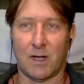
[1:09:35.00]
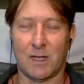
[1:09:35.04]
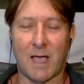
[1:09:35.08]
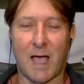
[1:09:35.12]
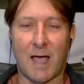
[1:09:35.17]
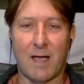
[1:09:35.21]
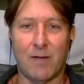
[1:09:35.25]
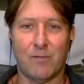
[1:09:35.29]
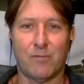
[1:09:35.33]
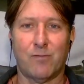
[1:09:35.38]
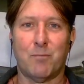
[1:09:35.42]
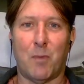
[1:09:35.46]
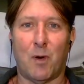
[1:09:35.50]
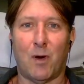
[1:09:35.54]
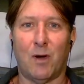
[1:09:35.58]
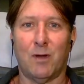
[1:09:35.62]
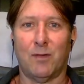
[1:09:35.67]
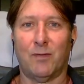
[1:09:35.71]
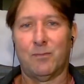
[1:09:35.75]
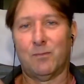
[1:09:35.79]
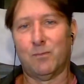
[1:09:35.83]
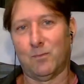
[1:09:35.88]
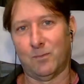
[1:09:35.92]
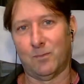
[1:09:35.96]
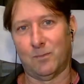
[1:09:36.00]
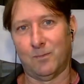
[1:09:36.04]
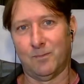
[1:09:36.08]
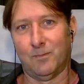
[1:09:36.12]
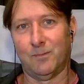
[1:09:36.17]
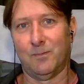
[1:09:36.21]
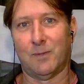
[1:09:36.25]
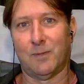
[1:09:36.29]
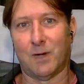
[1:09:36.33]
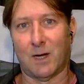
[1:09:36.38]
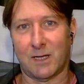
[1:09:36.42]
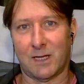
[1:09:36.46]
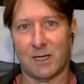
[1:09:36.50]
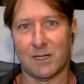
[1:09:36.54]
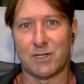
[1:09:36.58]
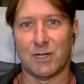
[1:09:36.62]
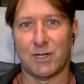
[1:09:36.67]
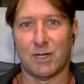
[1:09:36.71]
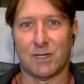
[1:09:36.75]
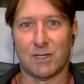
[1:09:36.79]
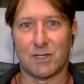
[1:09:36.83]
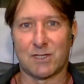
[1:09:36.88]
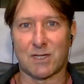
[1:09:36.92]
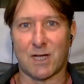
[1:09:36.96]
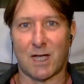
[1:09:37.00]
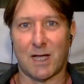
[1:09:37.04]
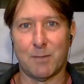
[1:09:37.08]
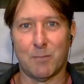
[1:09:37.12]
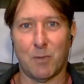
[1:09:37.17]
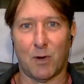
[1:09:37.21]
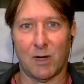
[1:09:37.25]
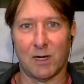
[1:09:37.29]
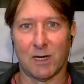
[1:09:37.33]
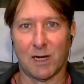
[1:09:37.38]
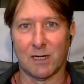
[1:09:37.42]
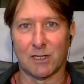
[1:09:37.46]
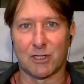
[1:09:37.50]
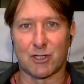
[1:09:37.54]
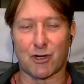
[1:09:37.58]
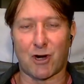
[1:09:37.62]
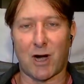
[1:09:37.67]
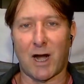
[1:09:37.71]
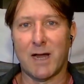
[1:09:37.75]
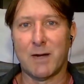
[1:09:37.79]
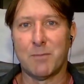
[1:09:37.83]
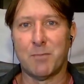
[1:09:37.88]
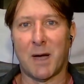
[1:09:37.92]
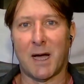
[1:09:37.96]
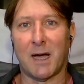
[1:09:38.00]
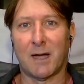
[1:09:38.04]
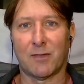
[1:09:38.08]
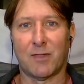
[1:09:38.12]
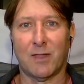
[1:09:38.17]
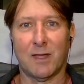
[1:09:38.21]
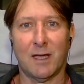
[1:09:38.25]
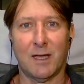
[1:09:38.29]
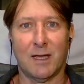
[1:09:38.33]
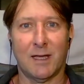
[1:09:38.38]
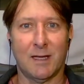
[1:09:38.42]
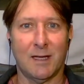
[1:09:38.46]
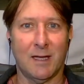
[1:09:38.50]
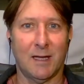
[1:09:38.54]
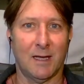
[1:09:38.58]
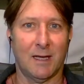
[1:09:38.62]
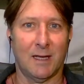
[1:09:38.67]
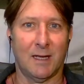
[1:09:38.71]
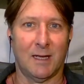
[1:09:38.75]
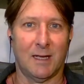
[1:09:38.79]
have my, I guess you could say, my little trademark there,